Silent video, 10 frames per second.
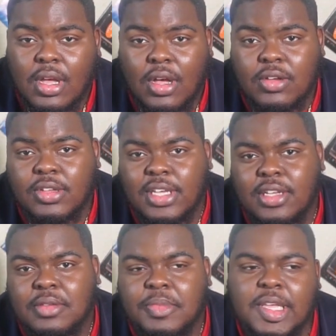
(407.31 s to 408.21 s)
Oh
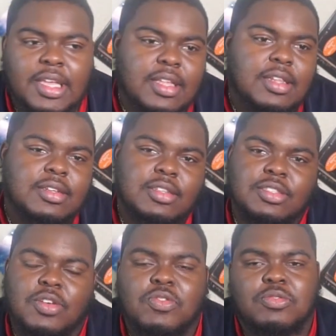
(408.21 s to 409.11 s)
yeah, man.
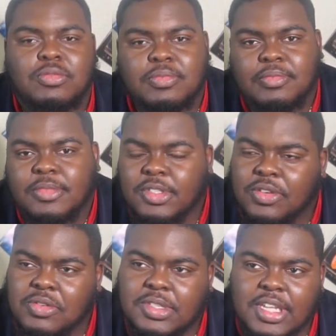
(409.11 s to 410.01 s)
So you
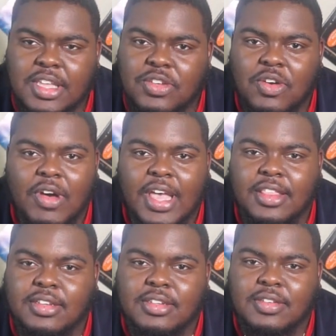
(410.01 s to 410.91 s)
know what I'm saying? You gonna have
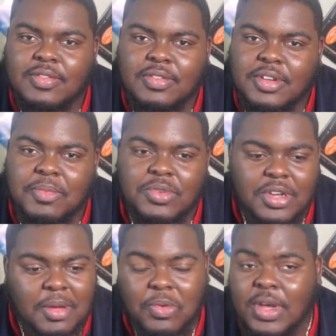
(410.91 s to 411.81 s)
to
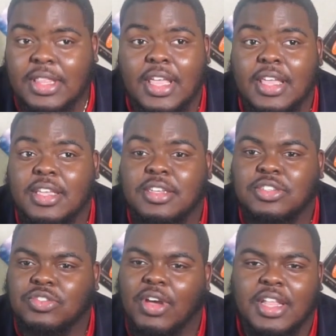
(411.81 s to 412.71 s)
number one thing
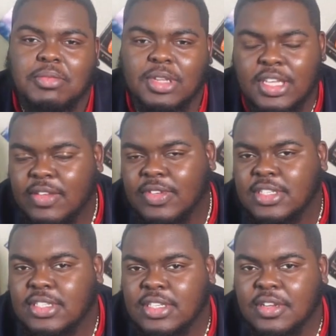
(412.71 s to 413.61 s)
is you gonna have to believe in
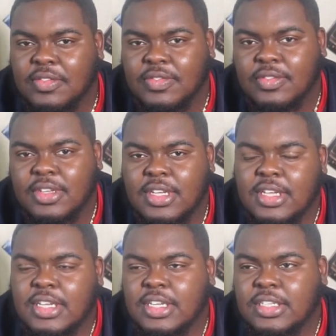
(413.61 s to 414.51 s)
yourself.
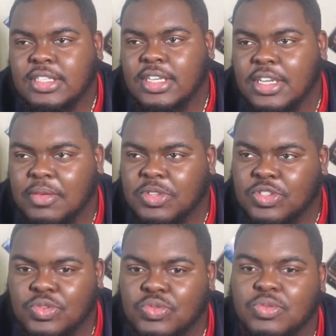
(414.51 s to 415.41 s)
Shit, number
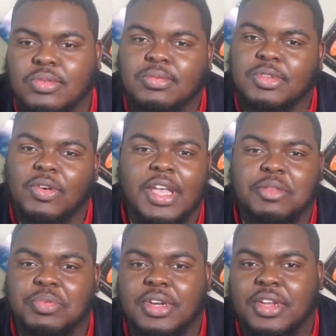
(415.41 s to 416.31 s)
2, you gonna
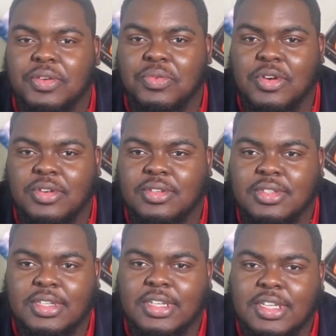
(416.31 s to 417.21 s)
have to put in the
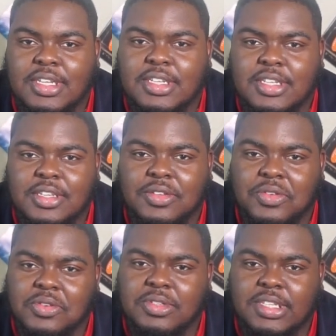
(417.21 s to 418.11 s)
work. You know
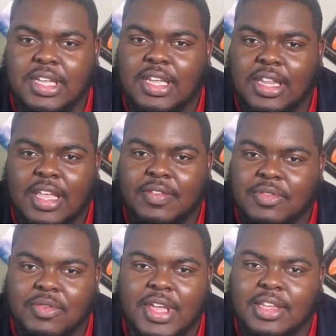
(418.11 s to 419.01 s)
what I'm saying? Like
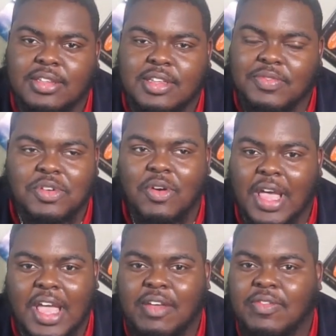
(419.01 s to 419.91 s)
if you gonna
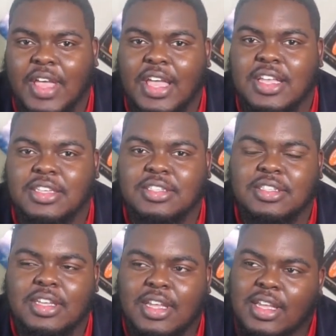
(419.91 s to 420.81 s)
have fast,
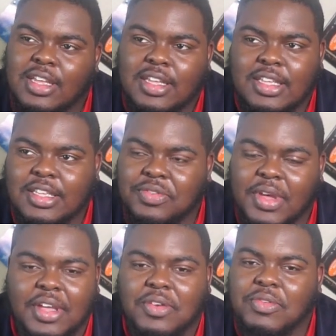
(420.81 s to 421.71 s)
you
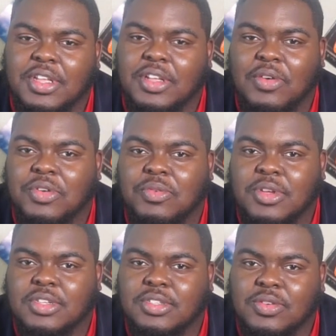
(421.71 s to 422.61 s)
ain't gonna go
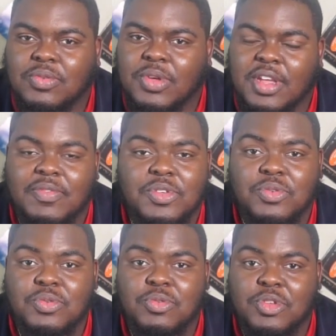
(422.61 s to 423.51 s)
nowhere. So whatever
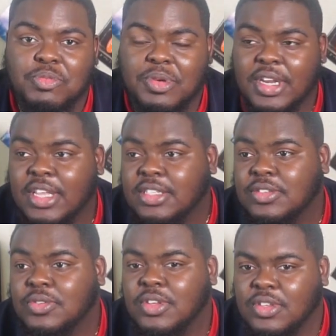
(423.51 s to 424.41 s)
you put
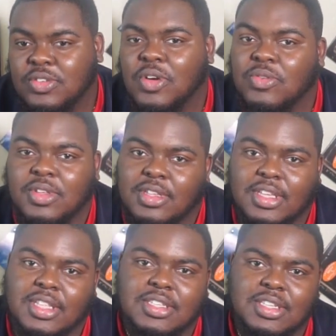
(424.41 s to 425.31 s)
into it, you gonna
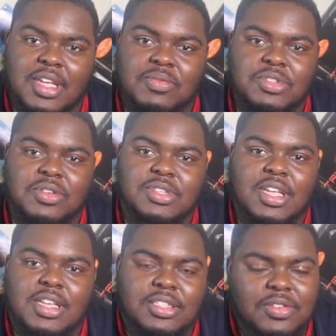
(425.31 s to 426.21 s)
get the same results
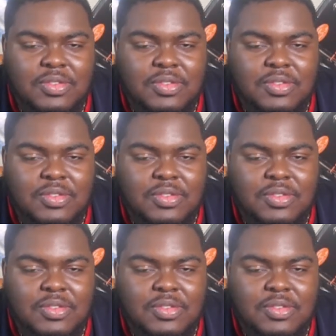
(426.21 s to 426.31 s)
out. So